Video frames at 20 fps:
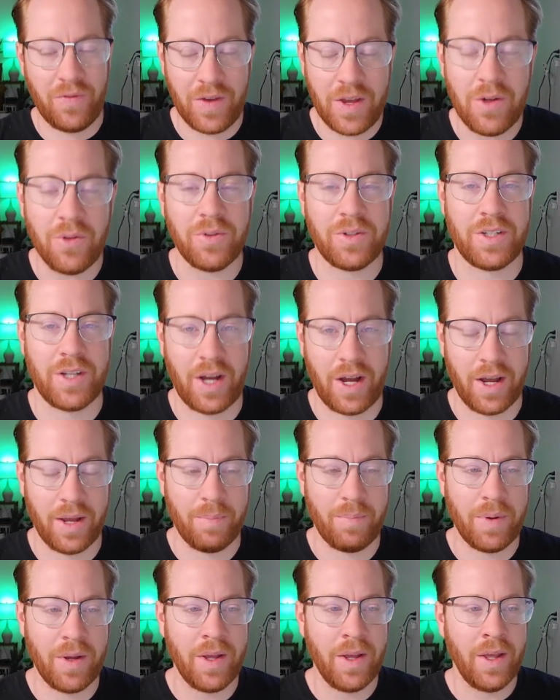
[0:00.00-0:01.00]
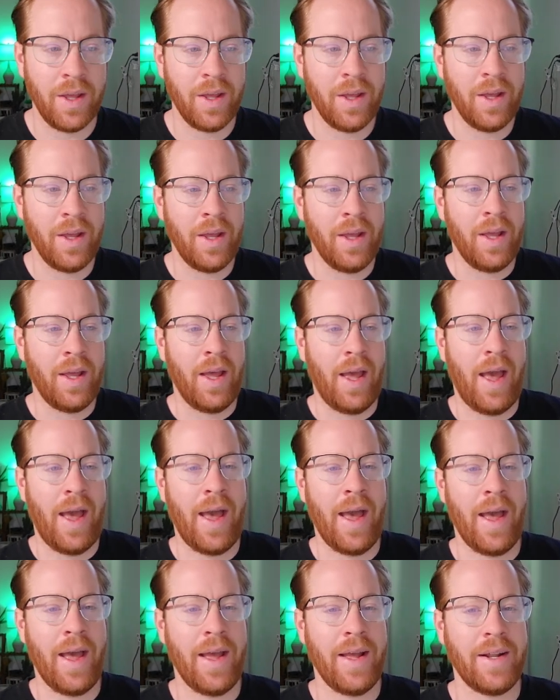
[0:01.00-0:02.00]
field
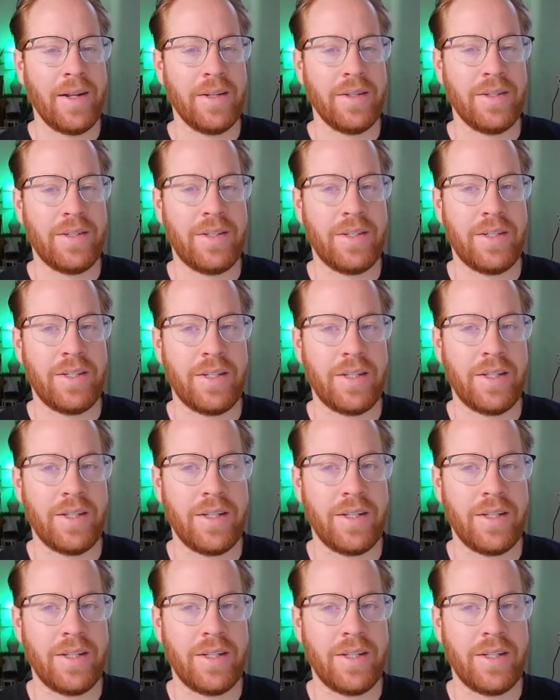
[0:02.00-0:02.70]
type. And